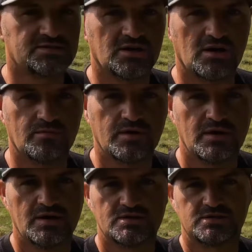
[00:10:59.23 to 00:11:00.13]
up
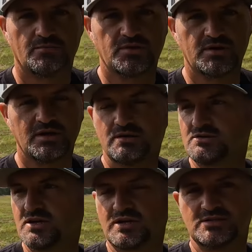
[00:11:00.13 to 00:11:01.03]
something to,
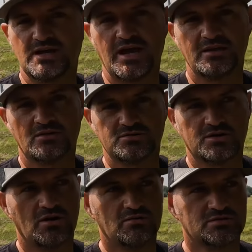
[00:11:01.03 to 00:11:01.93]
to contain those
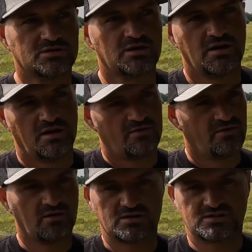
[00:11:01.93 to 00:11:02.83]
goats
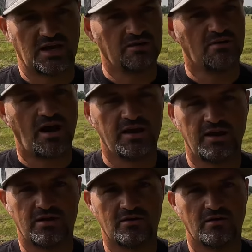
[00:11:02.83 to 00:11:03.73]
they're going to stay right
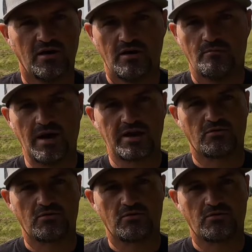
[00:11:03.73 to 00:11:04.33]
here make